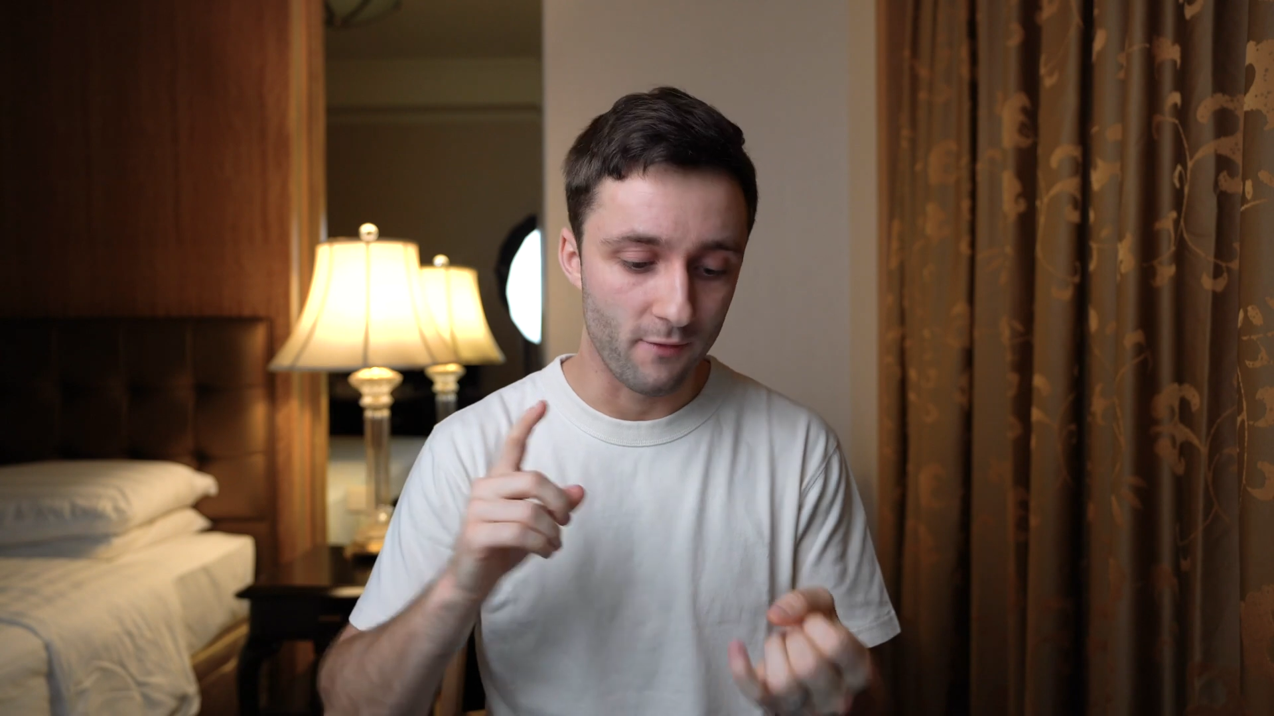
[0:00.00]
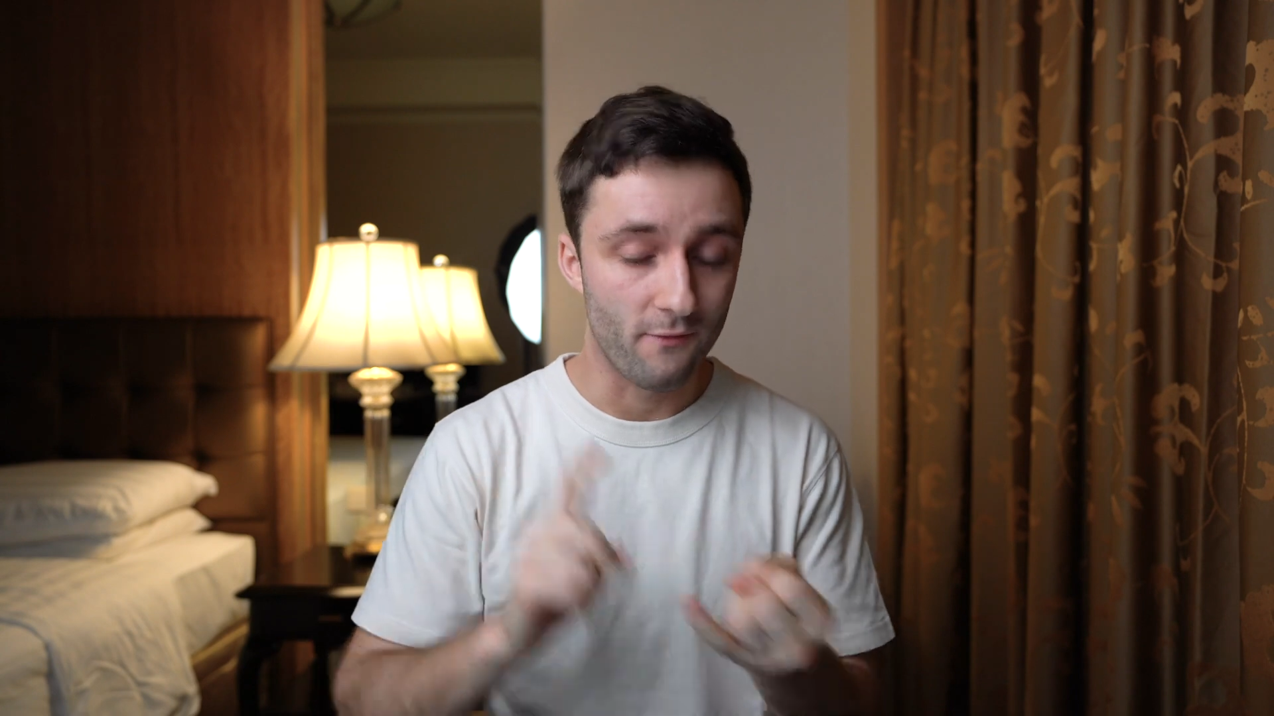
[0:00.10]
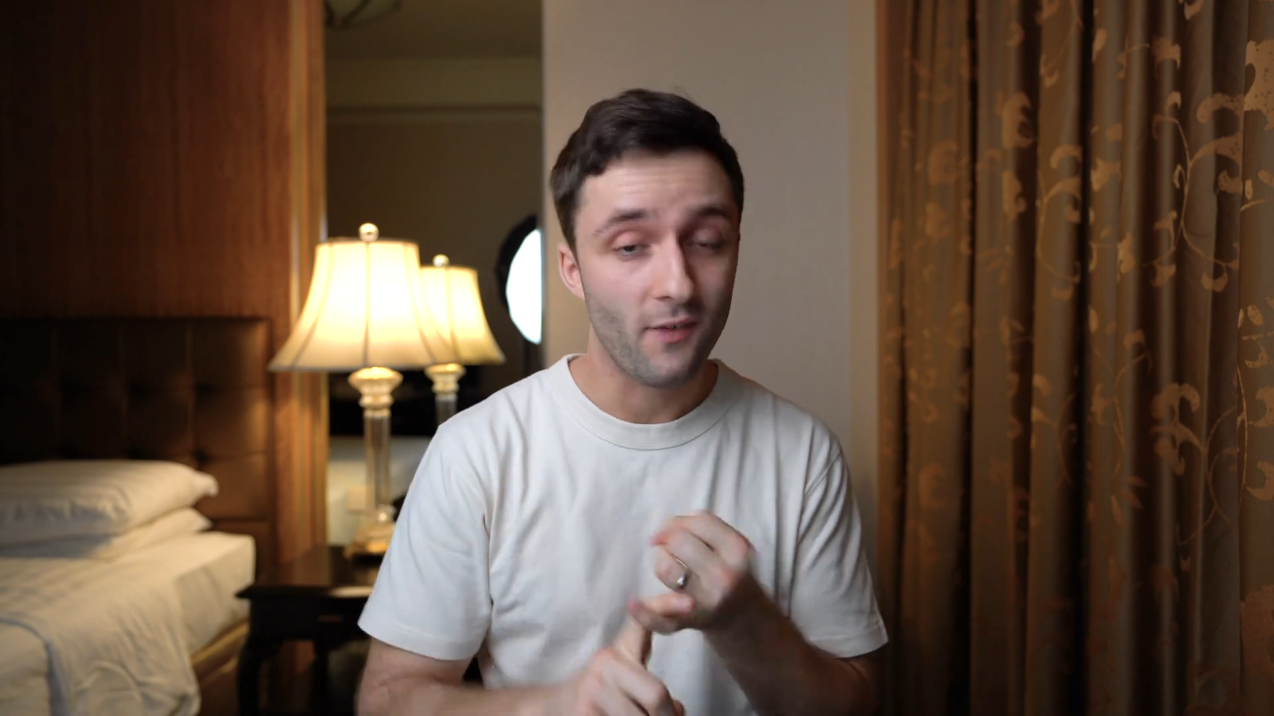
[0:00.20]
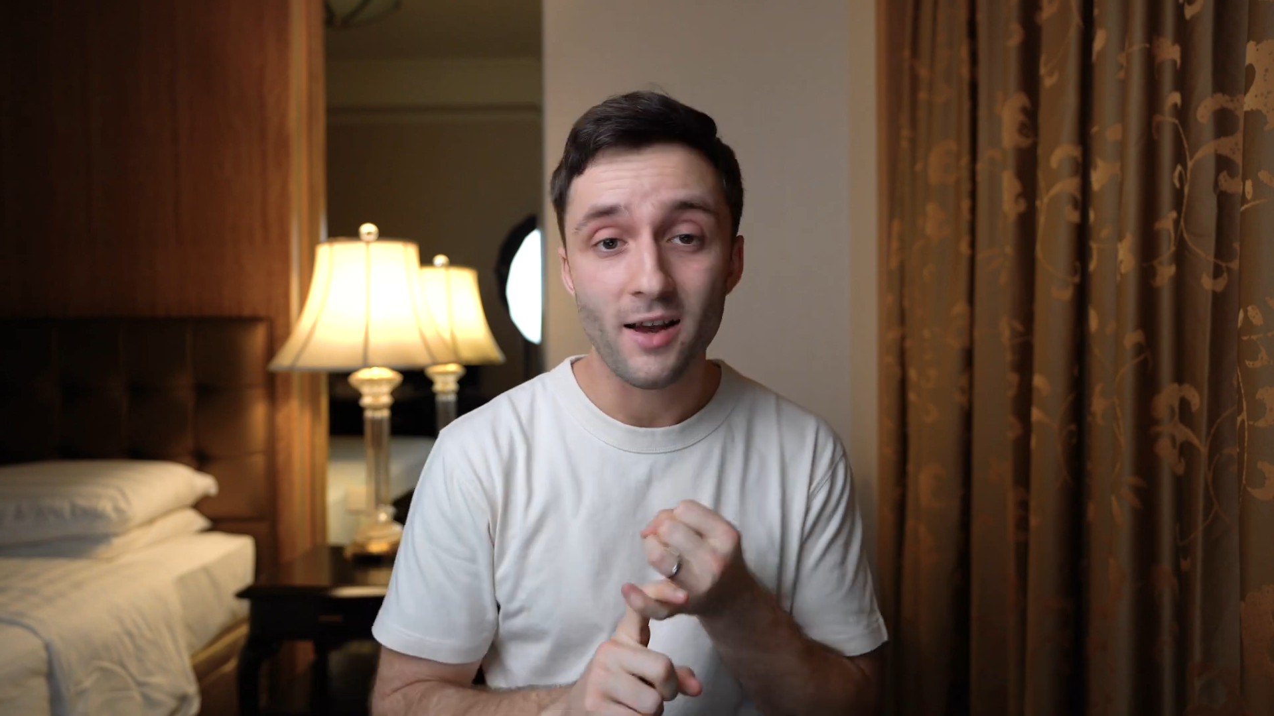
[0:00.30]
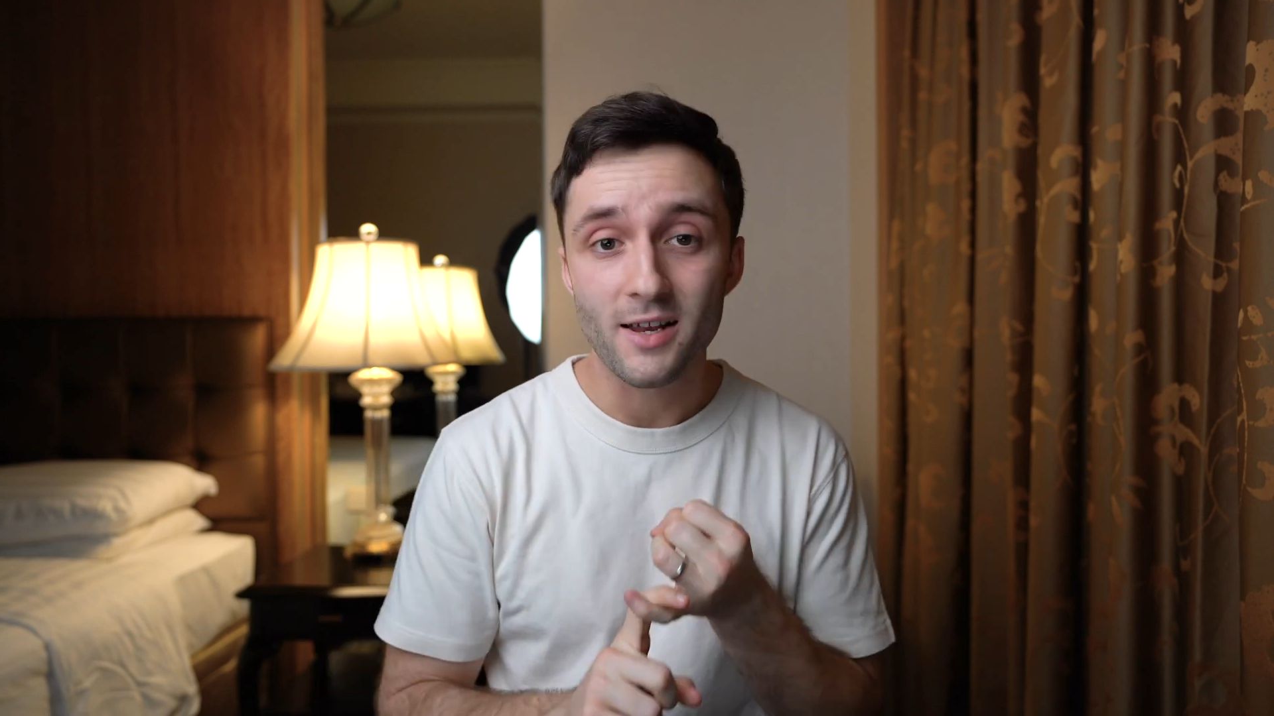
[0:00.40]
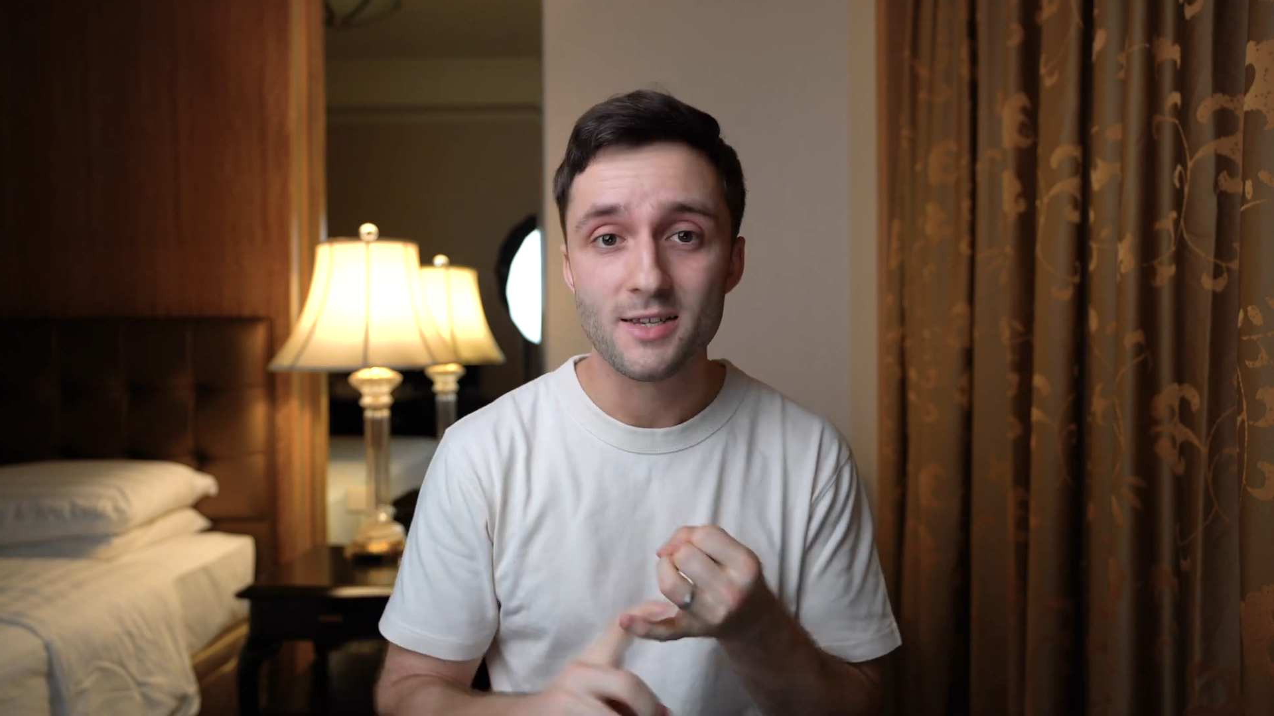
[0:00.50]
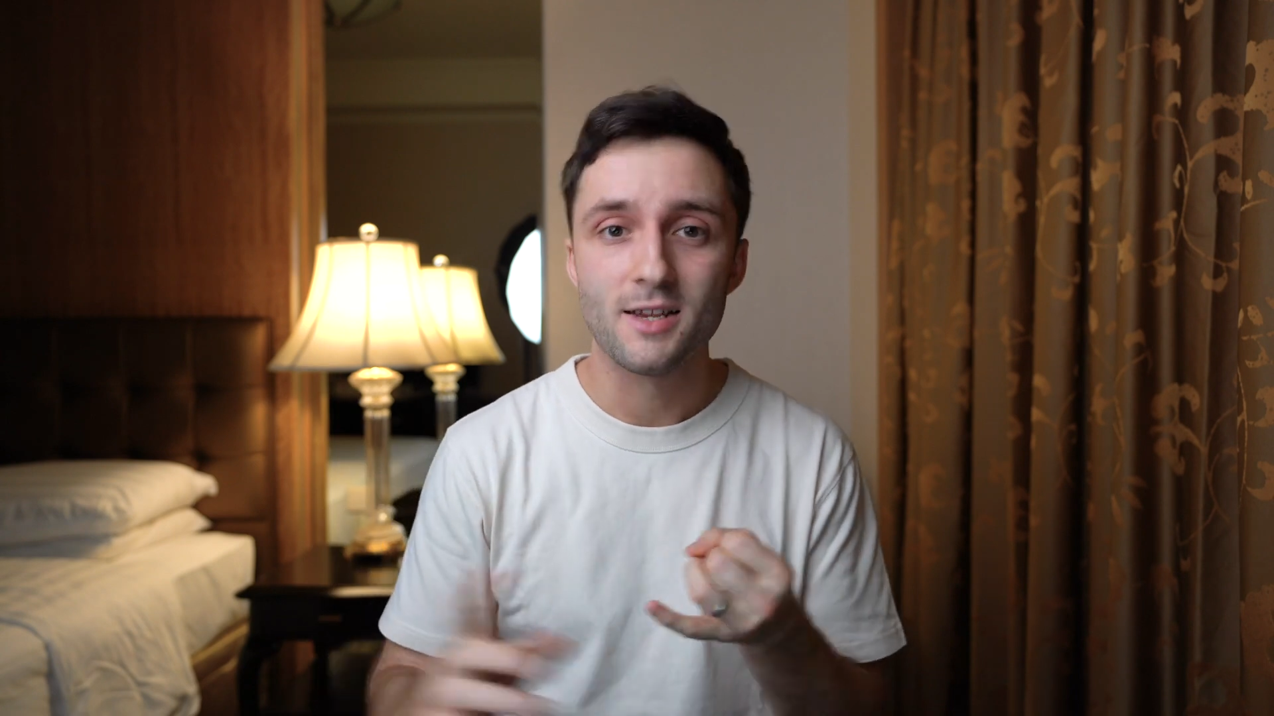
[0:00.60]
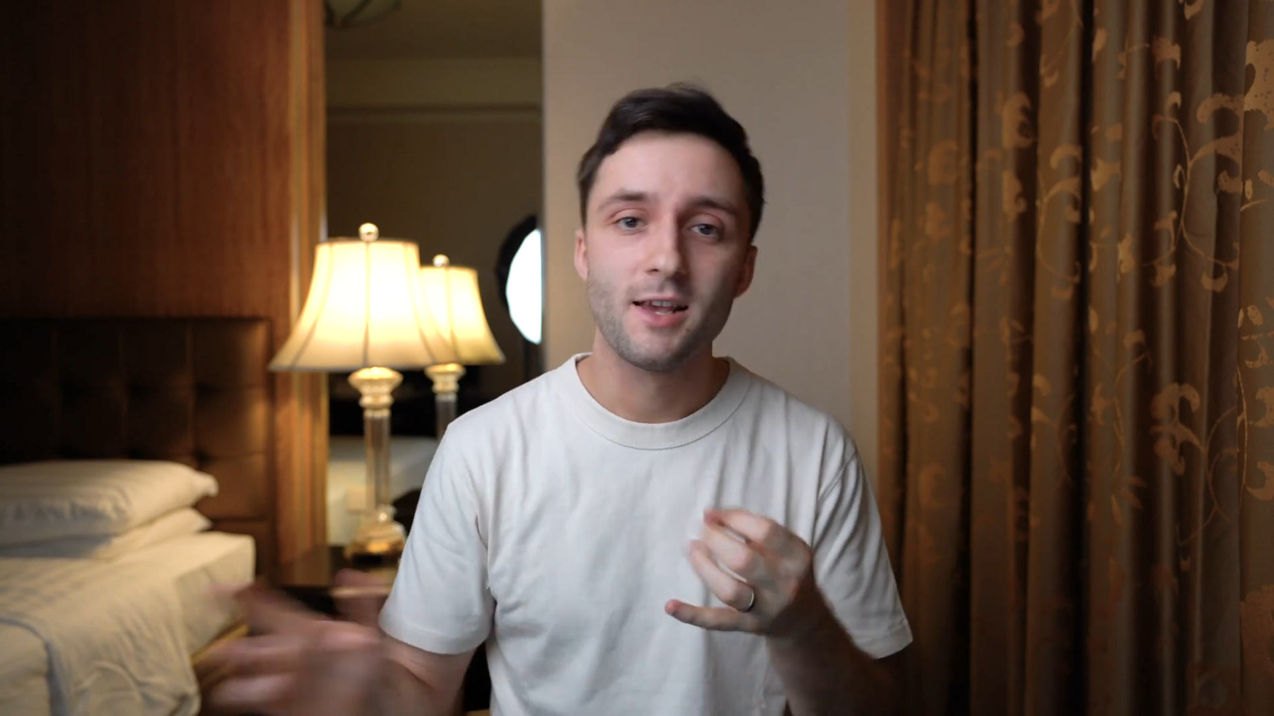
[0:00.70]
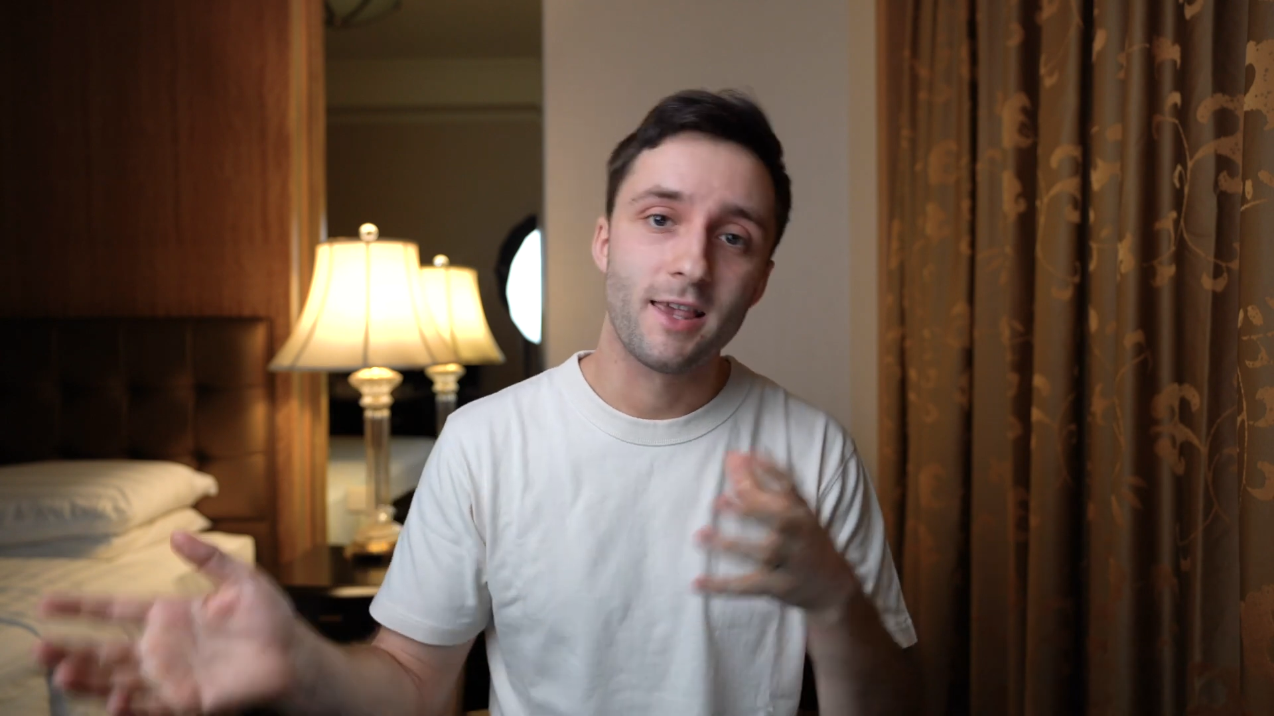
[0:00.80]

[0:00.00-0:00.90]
flights,